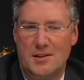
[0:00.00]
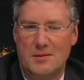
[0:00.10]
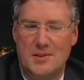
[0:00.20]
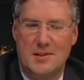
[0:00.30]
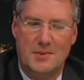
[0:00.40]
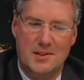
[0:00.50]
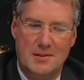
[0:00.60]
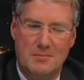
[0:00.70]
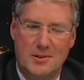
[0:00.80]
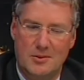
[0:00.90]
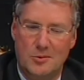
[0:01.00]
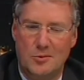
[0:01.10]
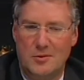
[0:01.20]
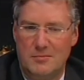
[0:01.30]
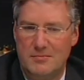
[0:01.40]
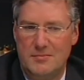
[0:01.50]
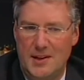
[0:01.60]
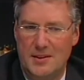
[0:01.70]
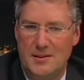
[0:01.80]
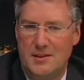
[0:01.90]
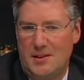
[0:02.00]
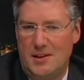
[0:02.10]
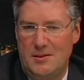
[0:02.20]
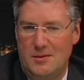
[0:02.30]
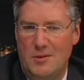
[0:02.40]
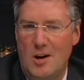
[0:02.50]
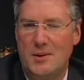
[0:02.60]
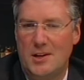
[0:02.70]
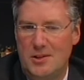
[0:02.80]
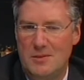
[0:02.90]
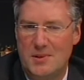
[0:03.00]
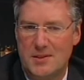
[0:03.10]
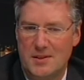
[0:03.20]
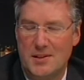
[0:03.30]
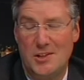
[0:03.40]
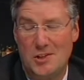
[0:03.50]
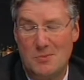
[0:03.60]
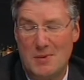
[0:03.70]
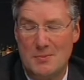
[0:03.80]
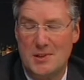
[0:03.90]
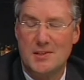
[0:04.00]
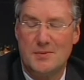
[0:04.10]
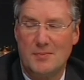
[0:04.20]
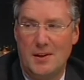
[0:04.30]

It can be something simple, or in opening a new business in a new premise.